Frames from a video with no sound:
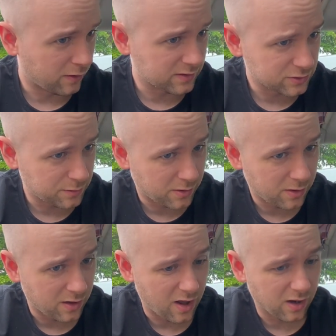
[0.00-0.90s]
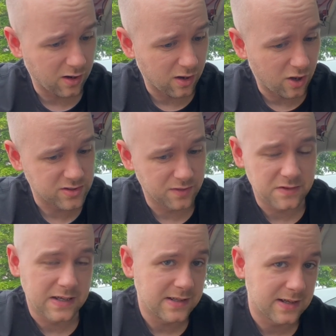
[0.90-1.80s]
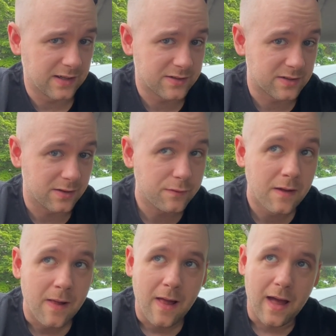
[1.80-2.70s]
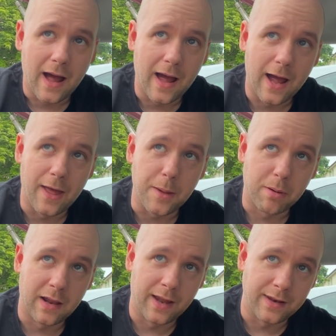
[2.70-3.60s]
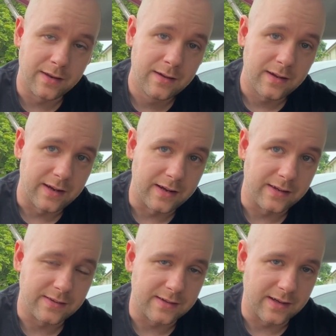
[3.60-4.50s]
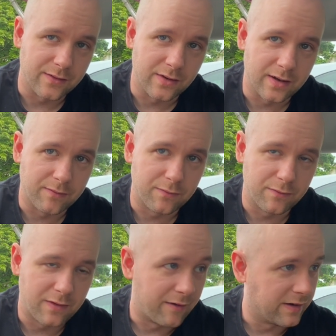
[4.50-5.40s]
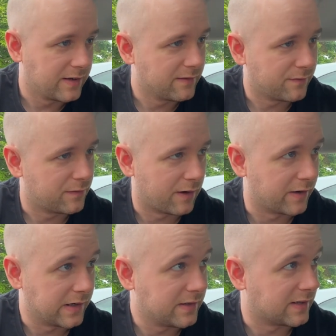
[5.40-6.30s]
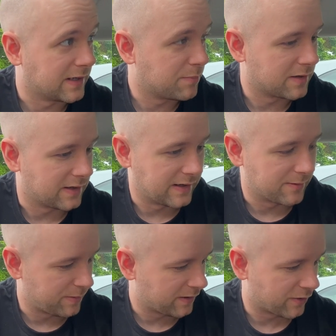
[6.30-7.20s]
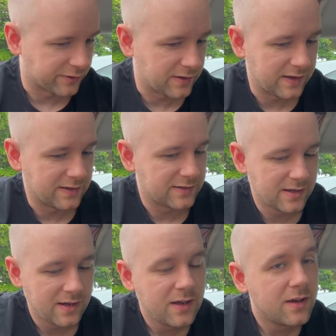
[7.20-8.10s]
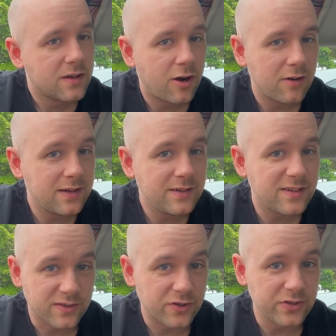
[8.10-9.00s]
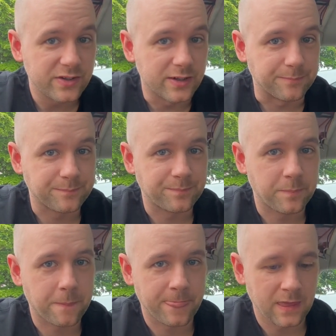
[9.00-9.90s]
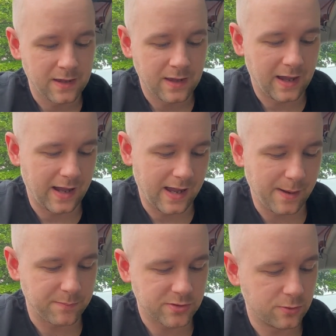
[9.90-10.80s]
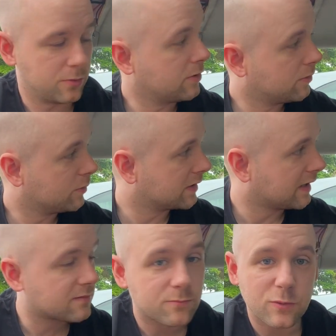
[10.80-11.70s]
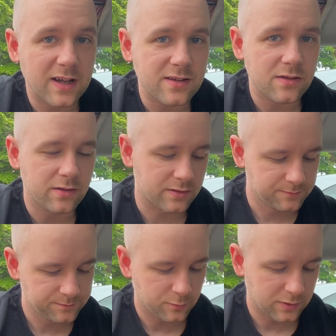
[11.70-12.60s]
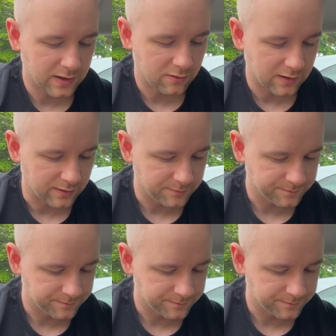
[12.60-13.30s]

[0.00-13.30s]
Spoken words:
also bought a lot of detail and stuff. The plan is to give it a very deep clean because it is currently disgusting. So we'll get sorted, we'll get cracking.